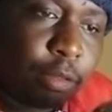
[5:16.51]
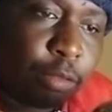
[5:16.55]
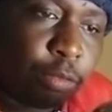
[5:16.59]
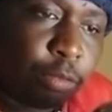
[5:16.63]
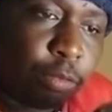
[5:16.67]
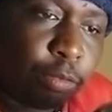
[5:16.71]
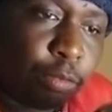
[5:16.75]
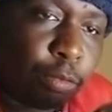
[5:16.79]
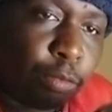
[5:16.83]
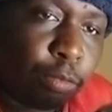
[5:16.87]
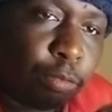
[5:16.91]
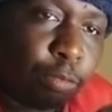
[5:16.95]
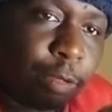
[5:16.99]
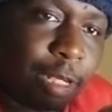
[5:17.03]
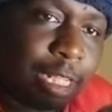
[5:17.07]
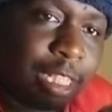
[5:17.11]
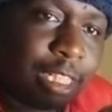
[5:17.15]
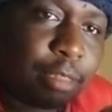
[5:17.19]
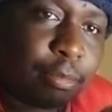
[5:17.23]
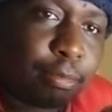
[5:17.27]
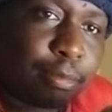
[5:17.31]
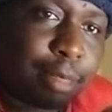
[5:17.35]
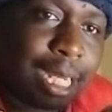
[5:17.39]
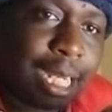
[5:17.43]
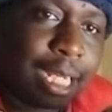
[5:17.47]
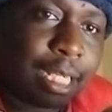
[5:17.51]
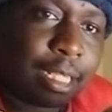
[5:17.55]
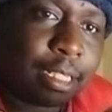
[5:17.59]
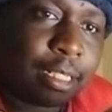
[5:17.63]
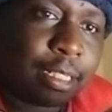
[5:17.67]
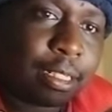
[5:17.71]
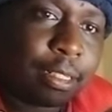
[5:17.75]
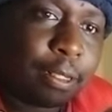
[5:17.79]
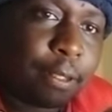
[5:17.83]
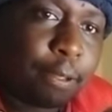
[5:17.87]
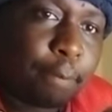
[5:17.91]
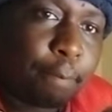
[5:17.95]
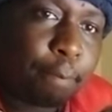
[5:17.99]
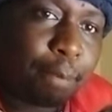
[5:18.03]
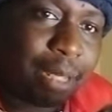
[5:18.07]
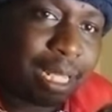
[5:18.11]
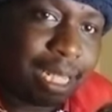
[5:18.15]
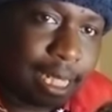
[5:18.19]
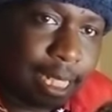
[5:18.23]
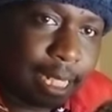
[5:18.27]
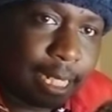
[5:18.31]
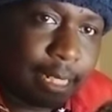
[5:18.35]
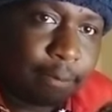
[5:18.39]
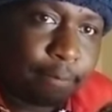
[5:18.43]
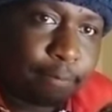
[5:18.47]
to fight back
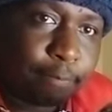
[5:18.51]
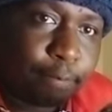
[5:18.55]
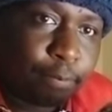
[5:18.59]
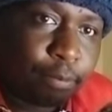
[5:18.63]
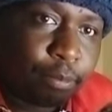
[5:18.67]
better.